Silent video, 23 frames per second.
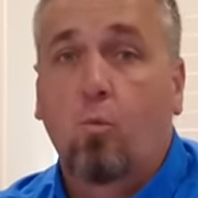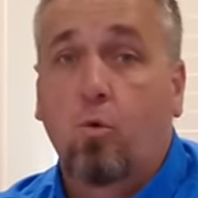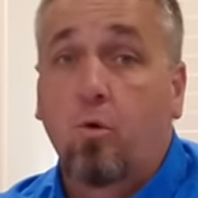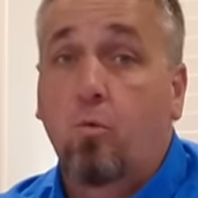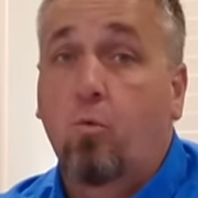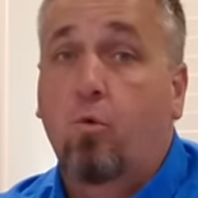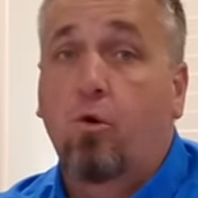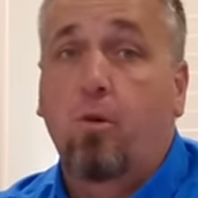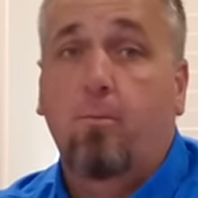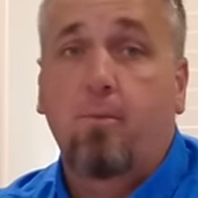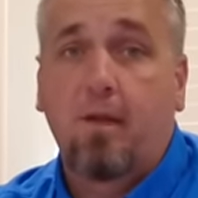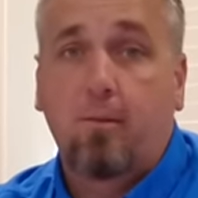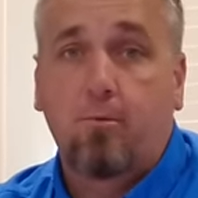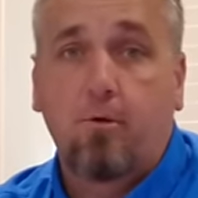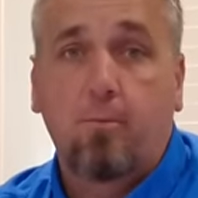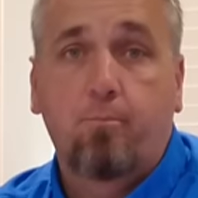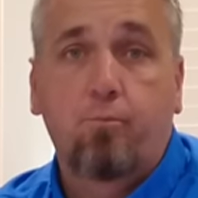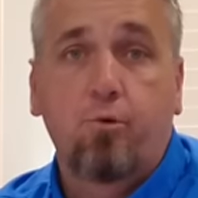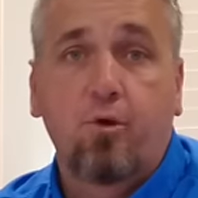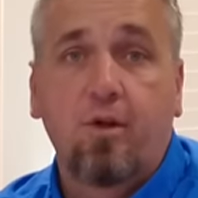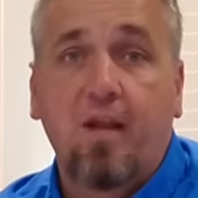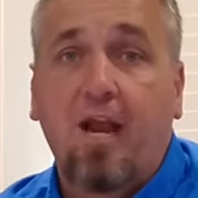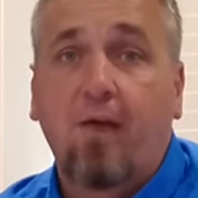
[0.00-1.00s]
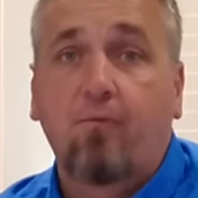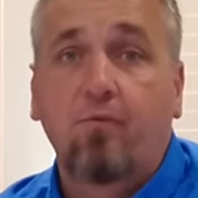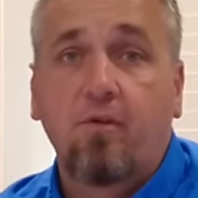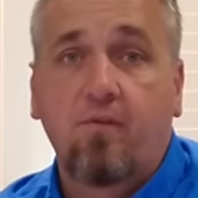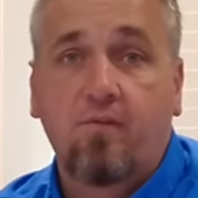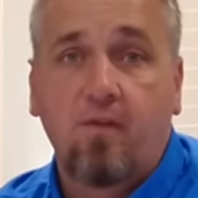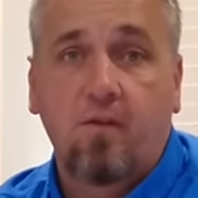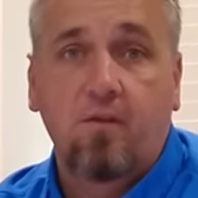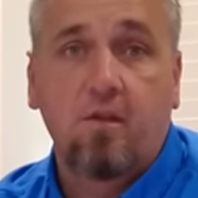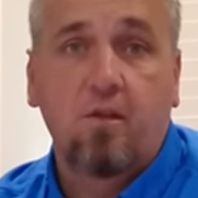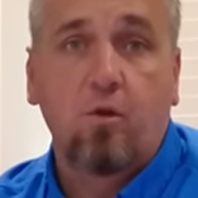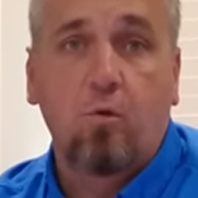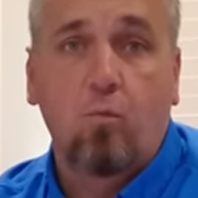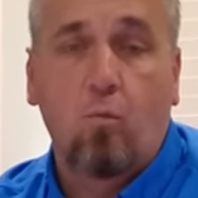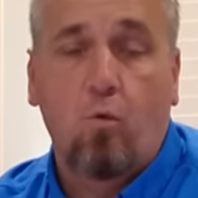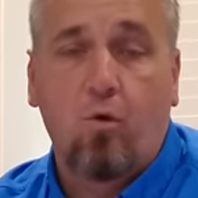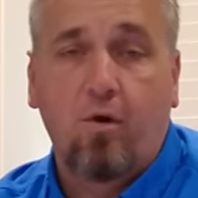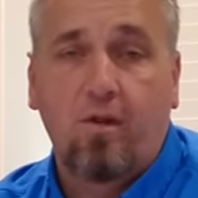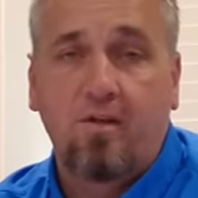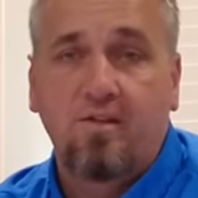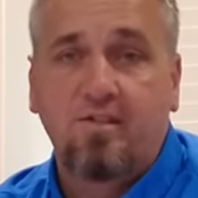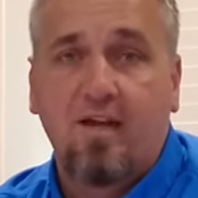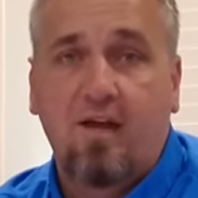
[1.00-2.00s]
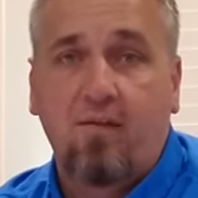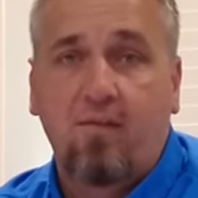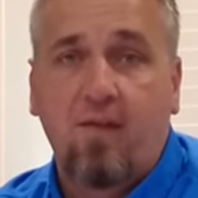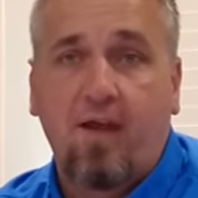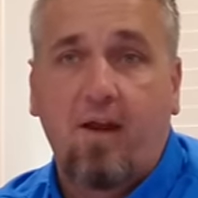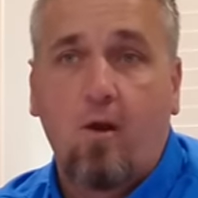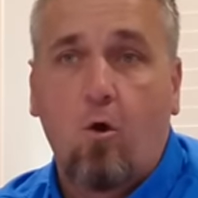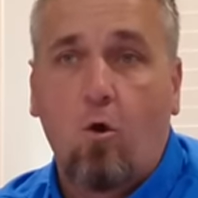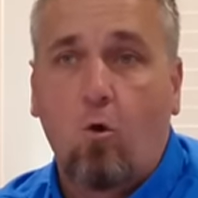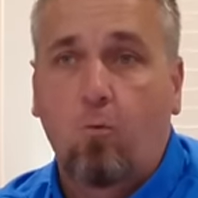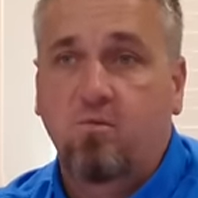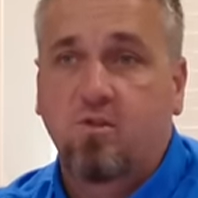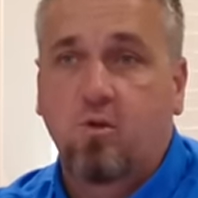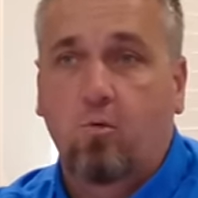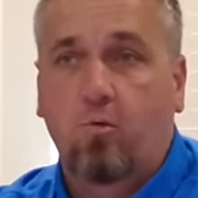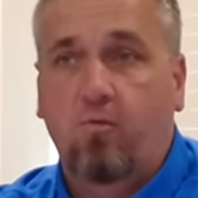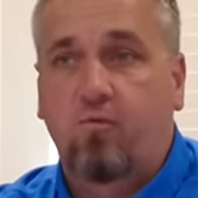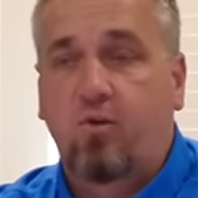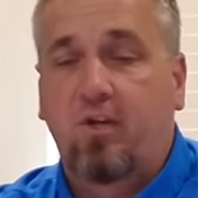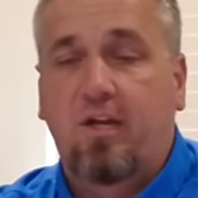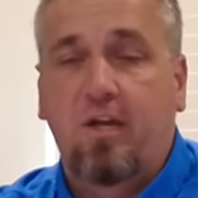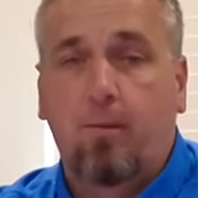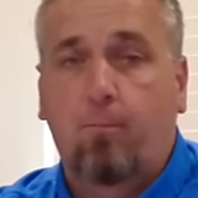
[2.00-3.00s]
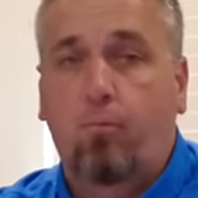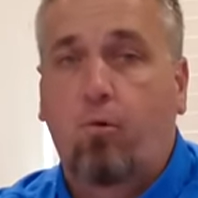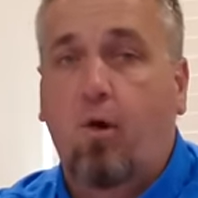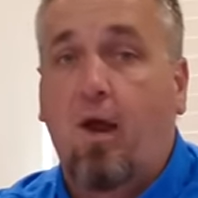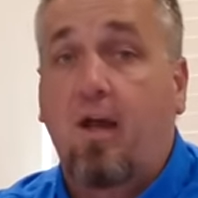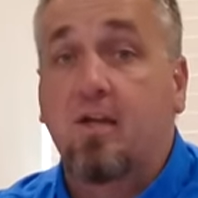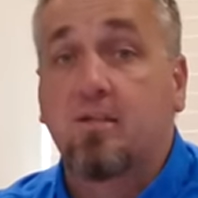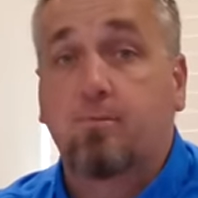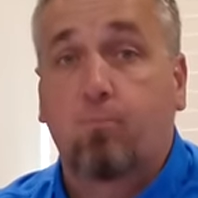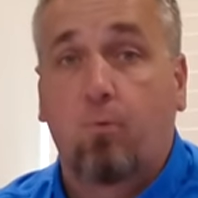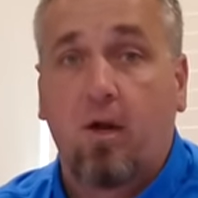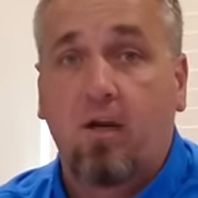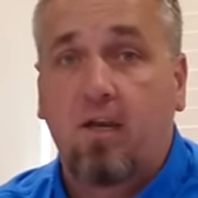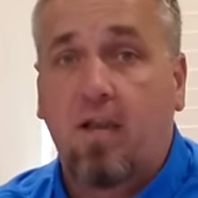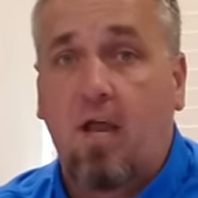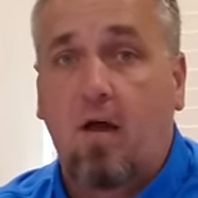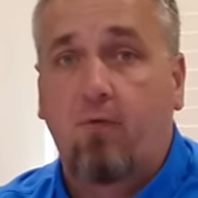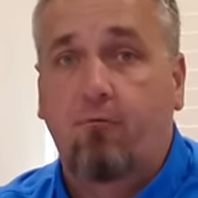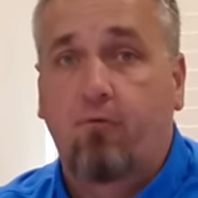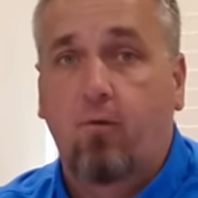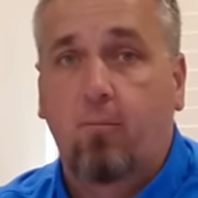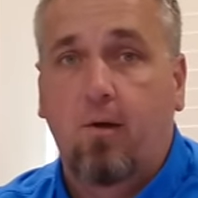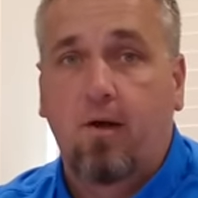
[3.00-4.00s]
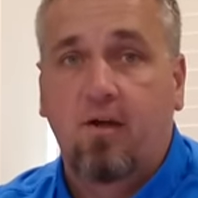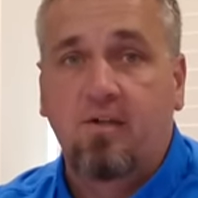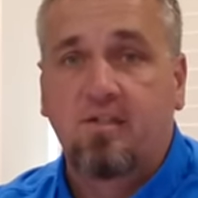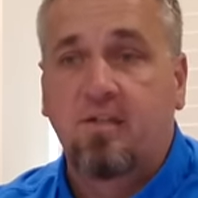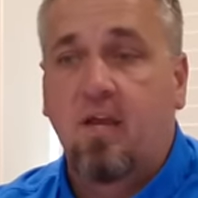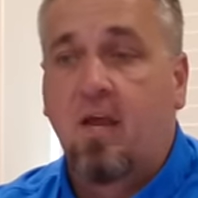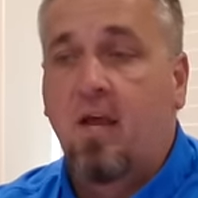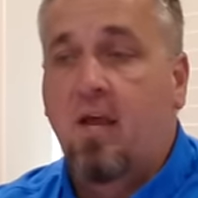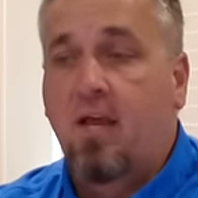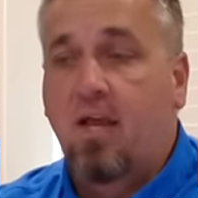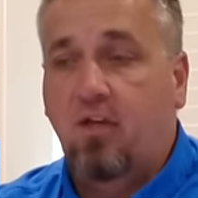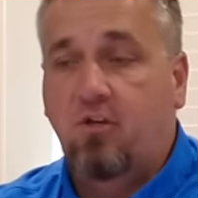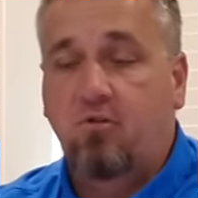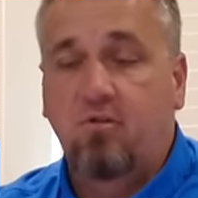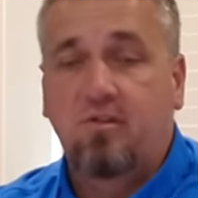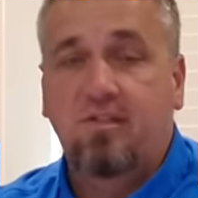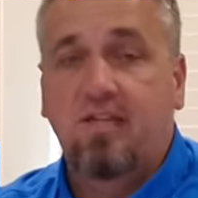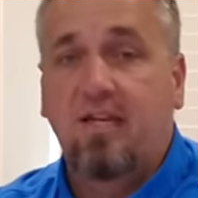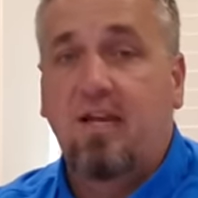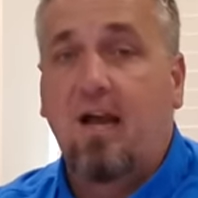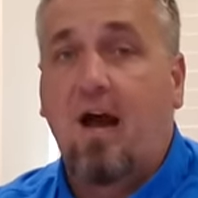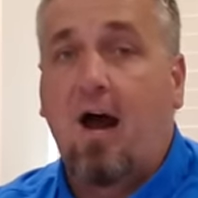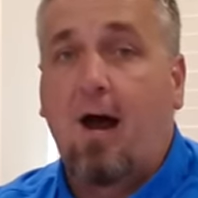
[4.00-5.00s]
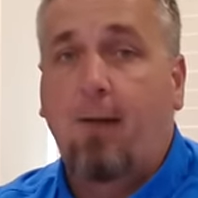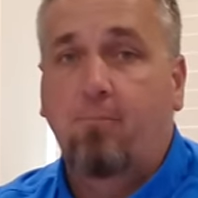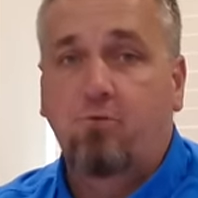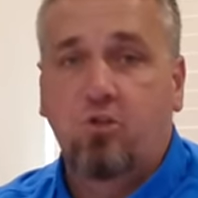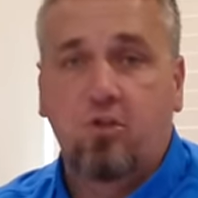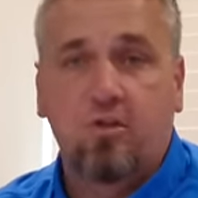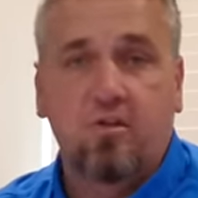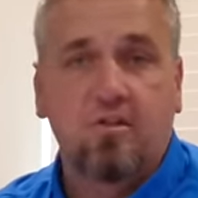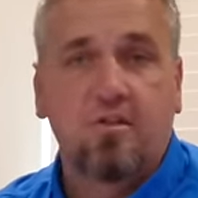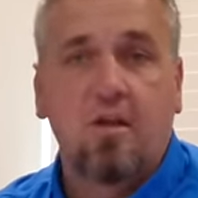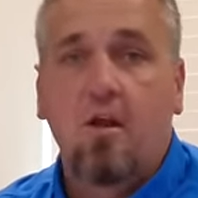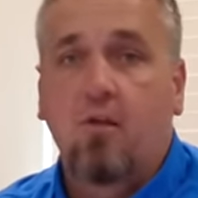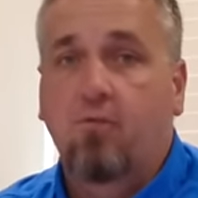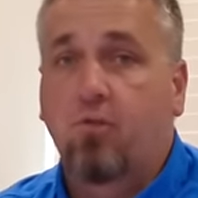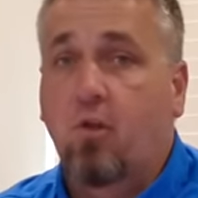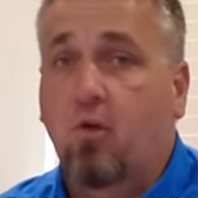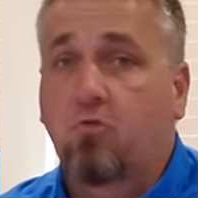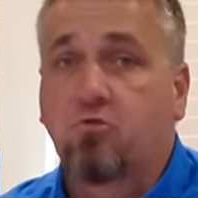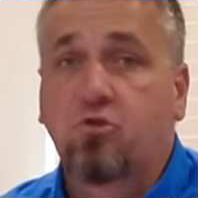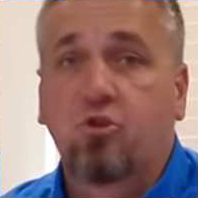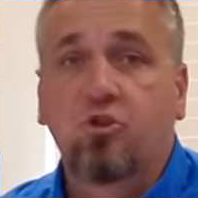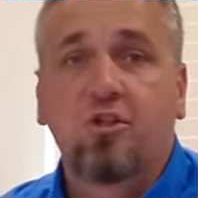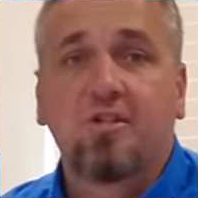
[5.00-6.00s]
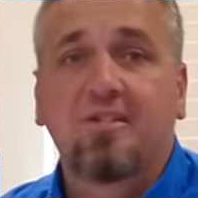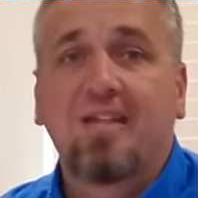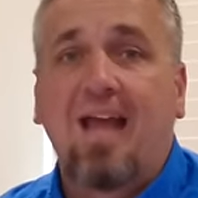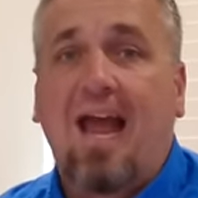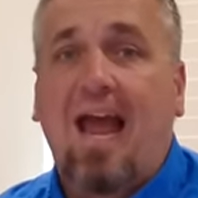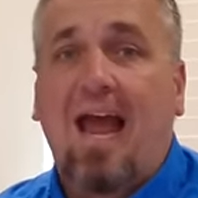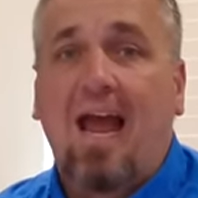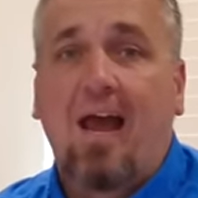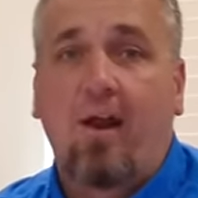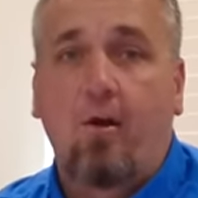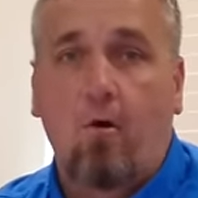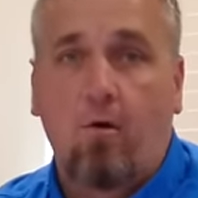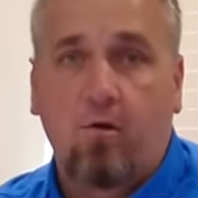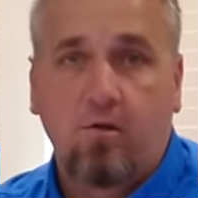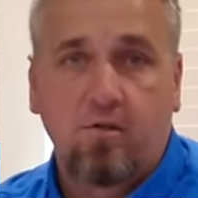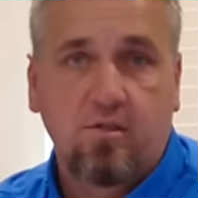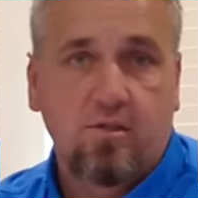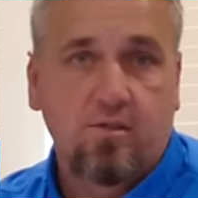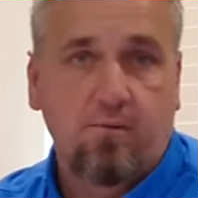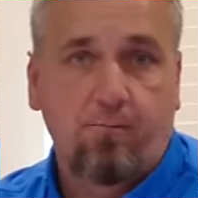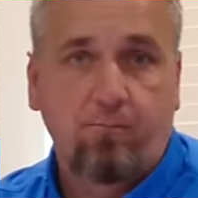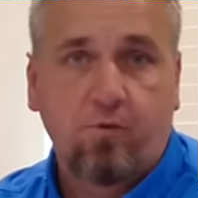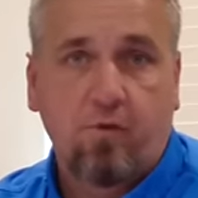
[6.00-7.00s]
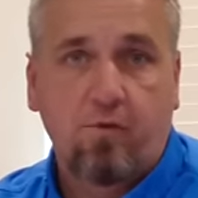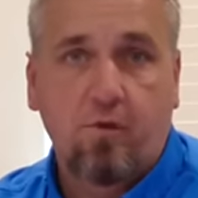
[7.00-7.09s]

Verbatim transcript: we want to be able to put everything that you want inside that home. So if you get a price breakdown from us and you see options, those are just add ons.